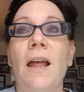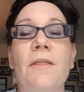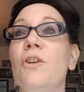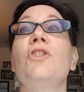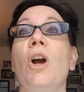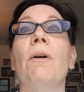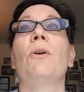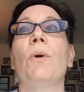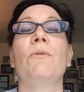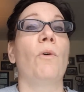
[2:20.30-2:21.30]
There's no
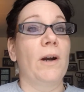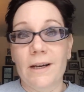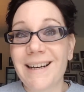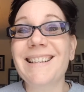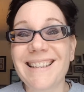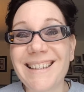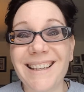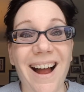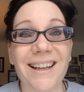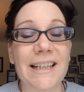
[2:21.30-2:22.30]
other word for it. It
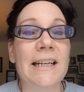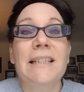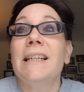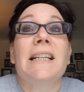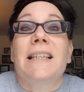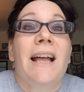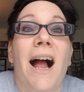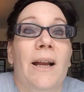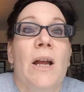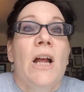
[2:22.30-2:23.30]
sucked. And it didn't
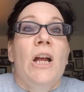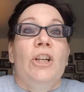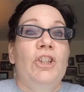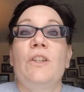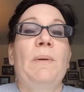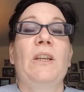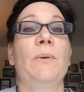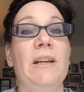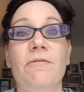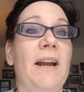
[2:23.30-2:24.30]
suck just because
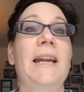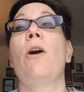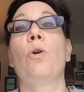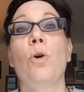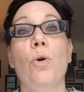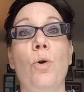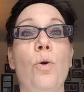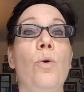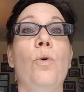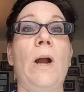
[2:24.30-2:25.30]
we didn't find out
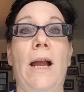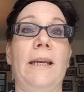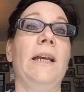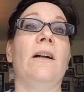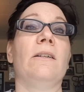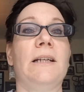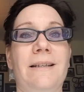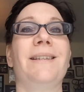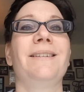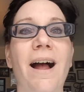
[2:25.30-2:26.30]
who got killed.
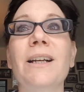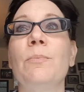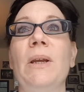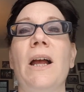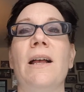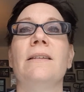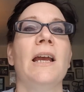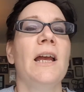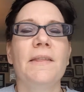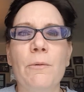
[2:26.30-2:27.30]
It sucked because
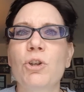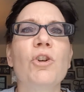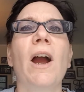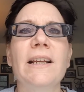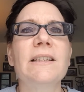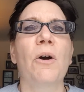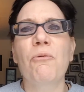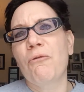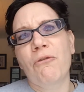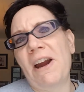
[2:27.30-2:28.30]
they were trying so
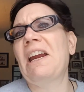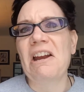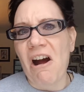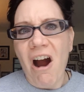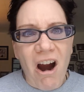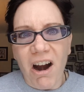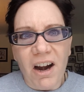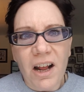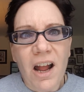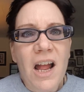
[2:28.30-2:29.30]
freaking
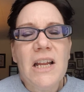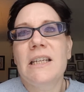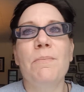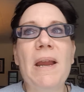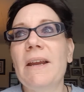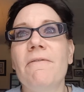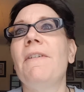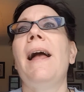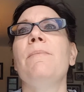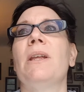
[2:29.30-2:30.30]
hard to make it
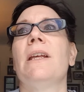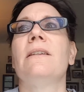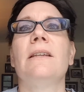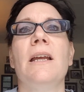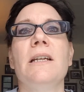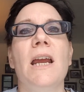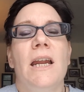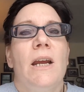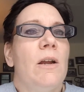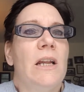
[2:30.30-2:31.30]
fabulous. And
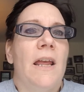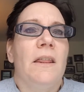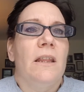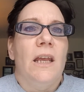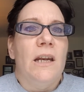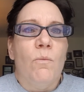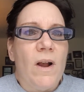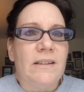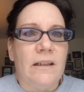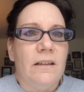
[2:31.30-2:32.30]
it
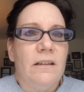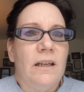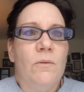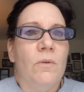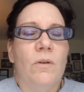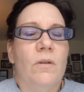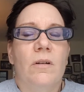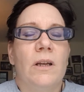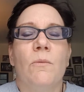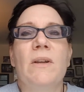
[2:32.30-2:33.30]
wasn't.
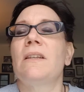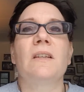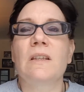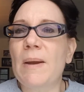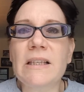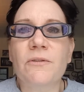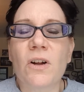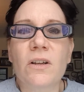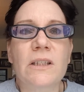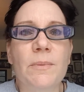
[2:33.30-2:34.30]
It wasn't
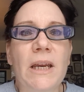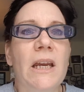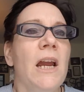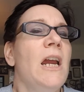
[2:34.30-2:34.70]
suspenseful to me.